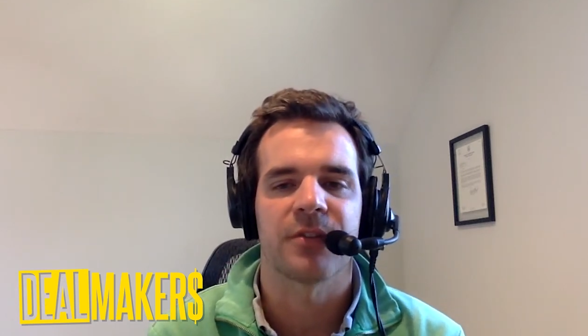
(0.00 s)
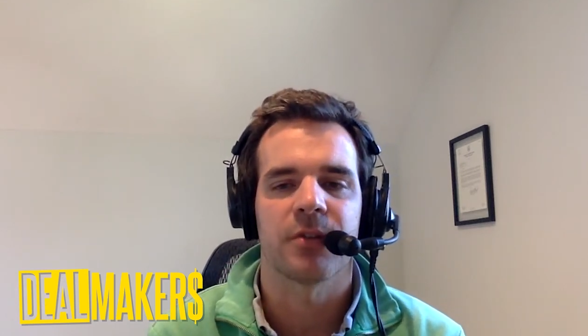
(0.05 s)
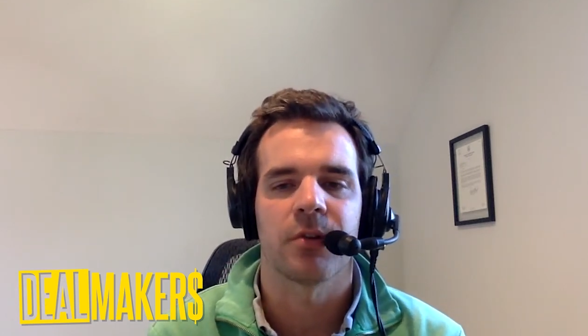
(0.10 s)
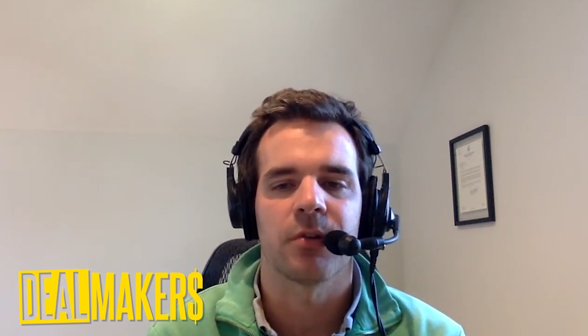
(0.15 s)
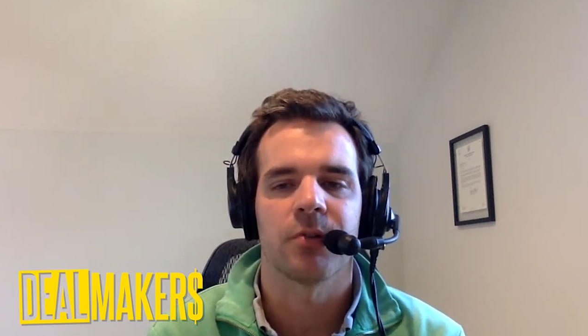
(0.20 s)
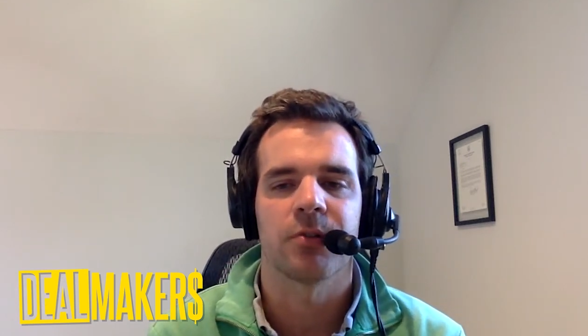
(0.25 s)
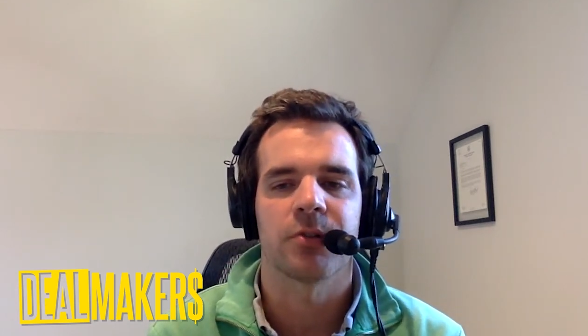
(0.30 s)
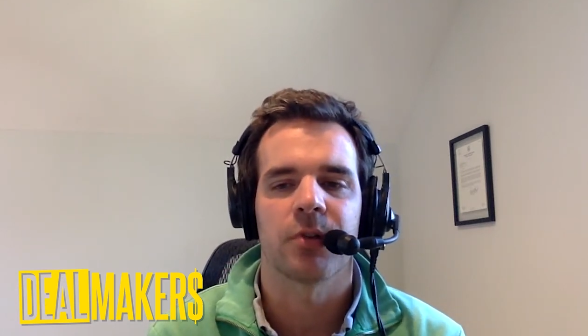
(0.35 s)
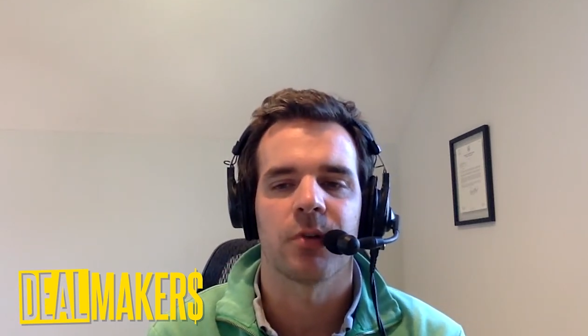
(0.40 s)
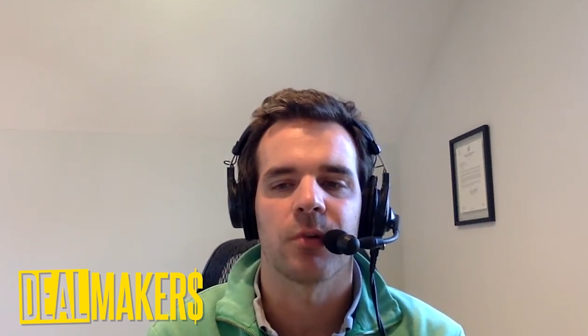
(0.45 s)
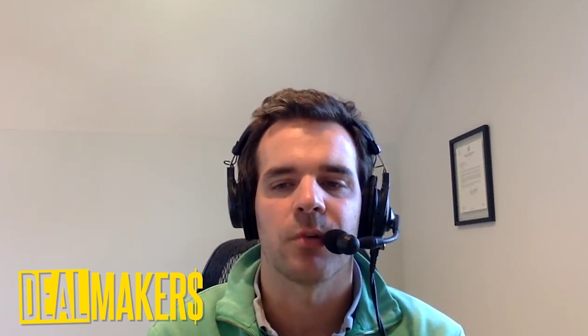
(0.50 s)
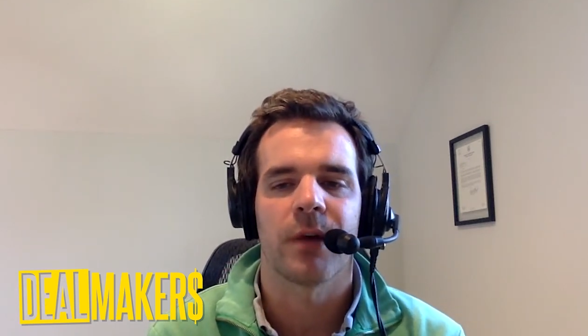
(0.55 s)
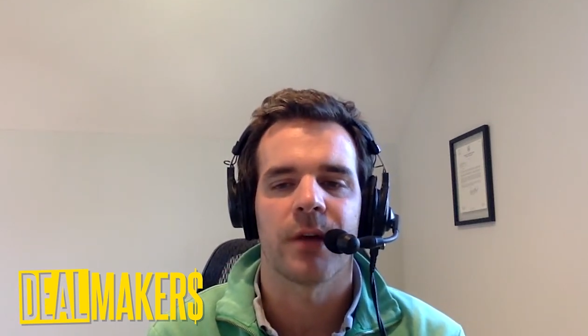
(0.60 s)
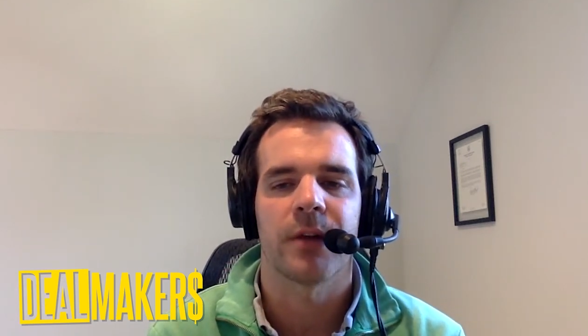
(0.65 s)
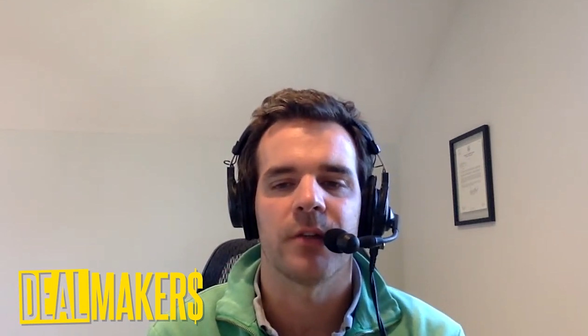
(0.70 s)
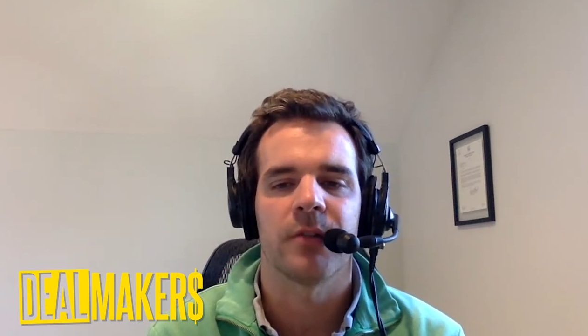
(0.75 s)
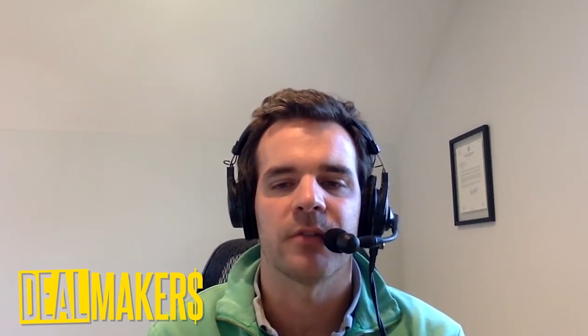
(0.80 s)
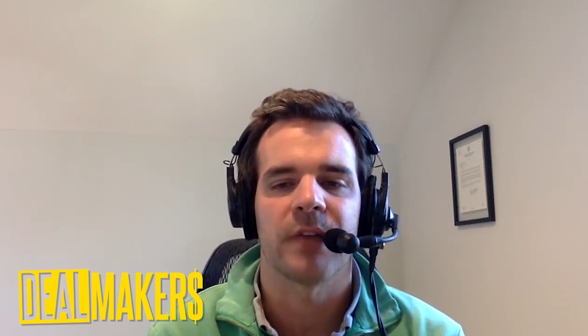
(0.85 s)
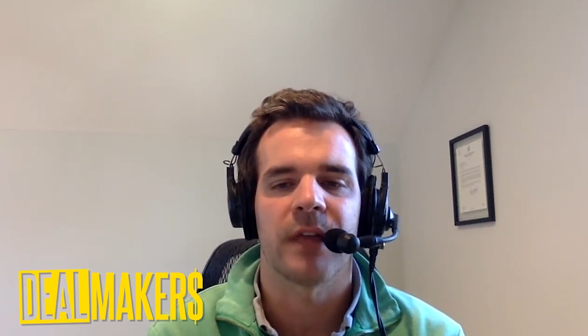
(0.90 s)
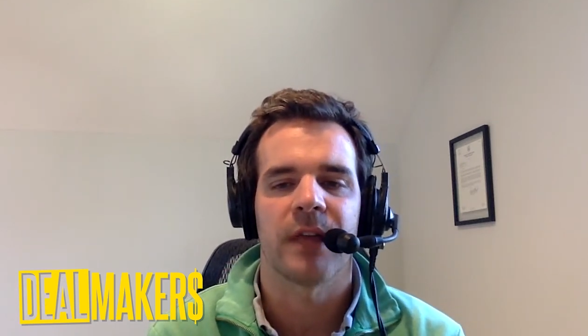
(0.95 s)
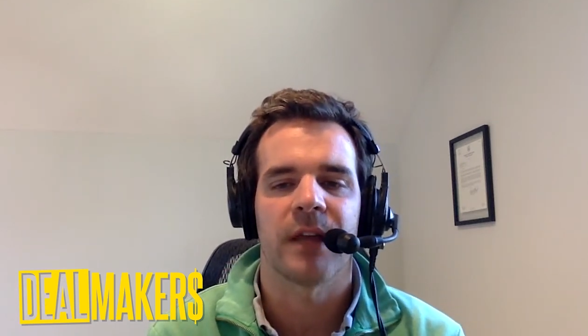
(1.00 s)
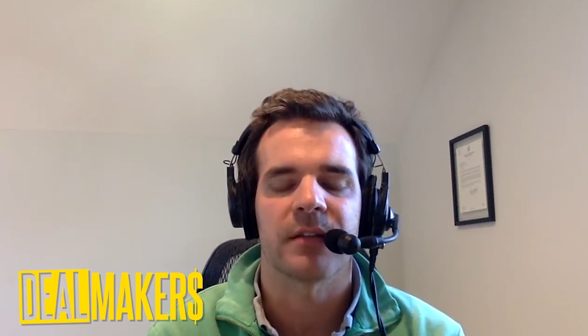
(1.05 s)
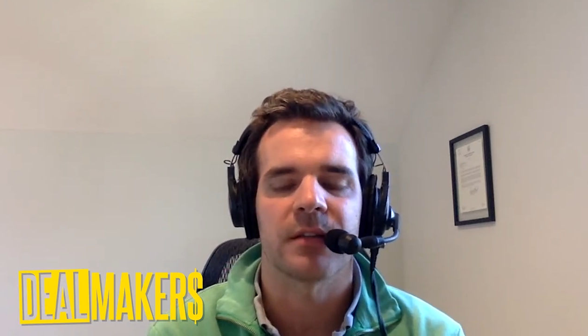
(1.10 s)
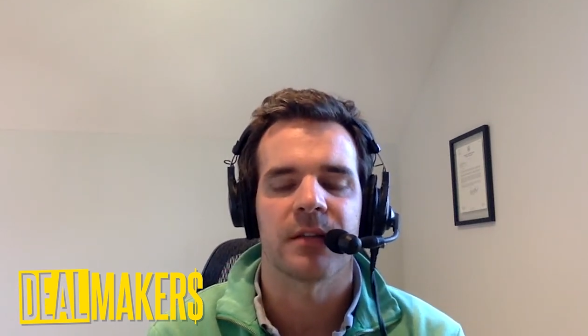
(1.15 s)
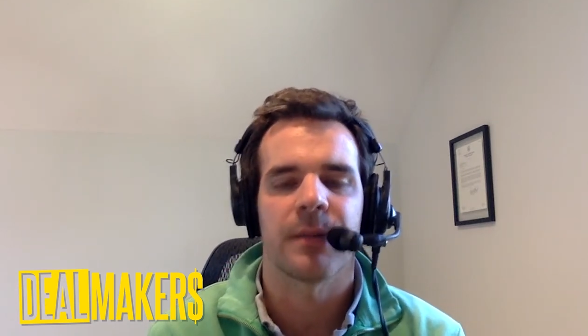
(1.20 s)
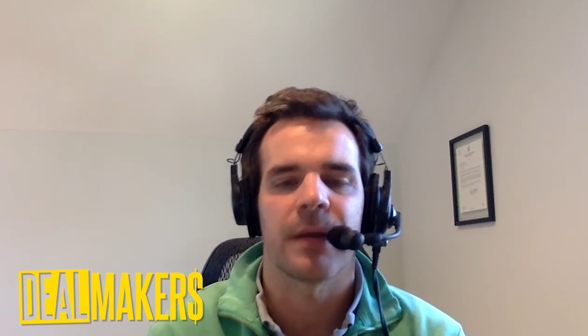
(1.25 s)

So why don't you tell us